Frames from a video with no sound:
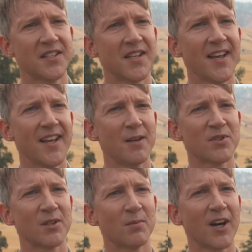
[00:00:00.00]
it a
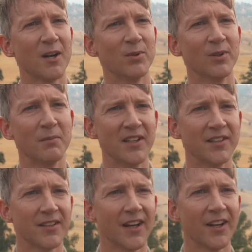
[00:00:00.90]
hipster Bible? I
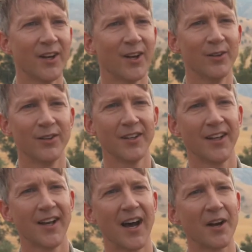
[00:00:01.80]
mean, I don't know.
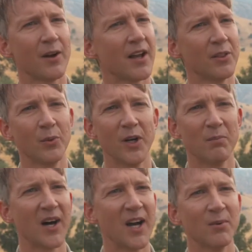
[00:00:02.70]
I don't like the word
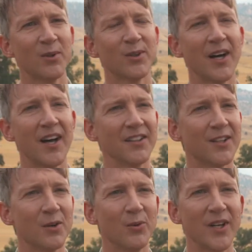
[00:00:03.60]
Bible. I
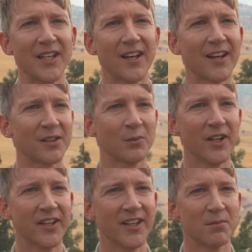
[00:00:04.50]
don't really like the
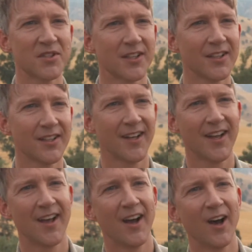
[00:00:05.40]
word hipster.
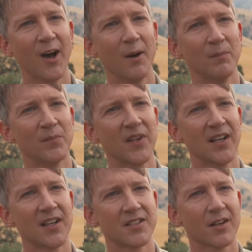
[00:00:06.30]

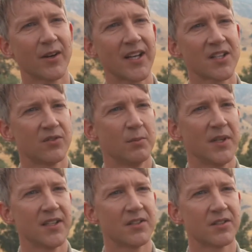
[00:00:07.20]
So I guess for
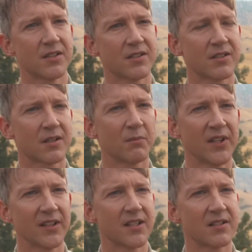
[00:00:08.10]
me it's just
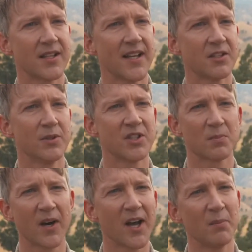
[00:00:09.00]
something that's there to
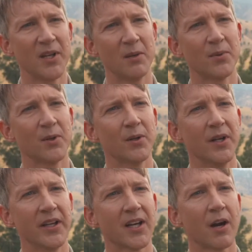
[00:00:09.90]
inspire people
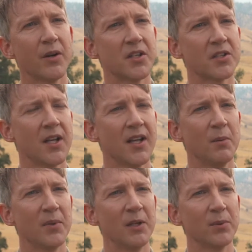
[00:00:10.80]
and encourage
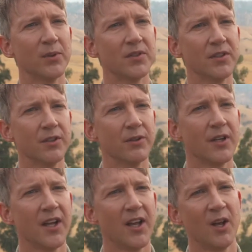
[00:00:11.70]
people to
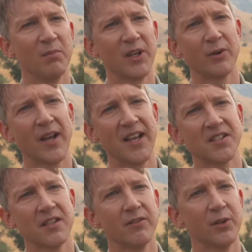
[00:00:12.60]
be
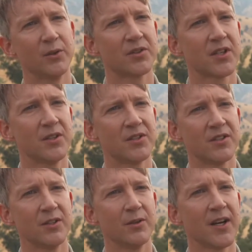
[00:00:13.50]
creative, and also
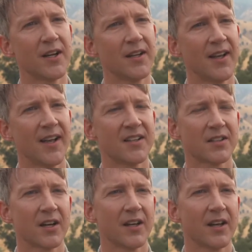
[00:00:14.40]
to, it's
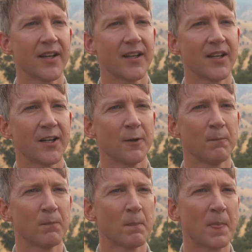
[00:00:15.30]
kind of like
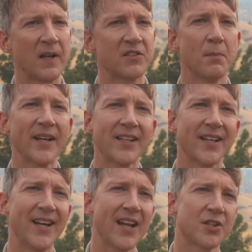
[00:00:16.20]
to make a
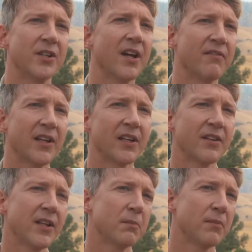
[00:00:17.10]
connection. I think
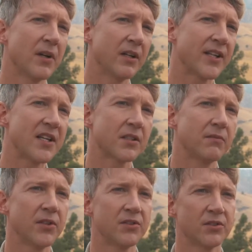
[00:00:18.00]
Dazed and
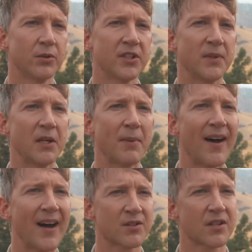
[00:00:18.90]
Confused has always been
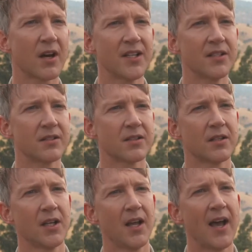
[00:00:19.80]
about outsiders,
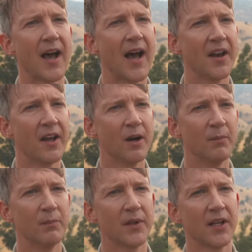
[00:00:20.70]

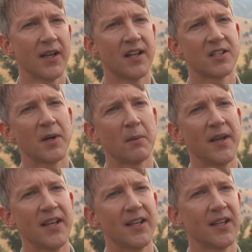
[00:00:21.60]
and it's about
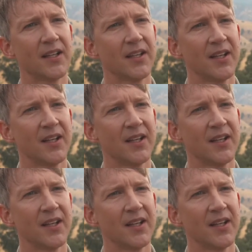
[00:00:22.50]
making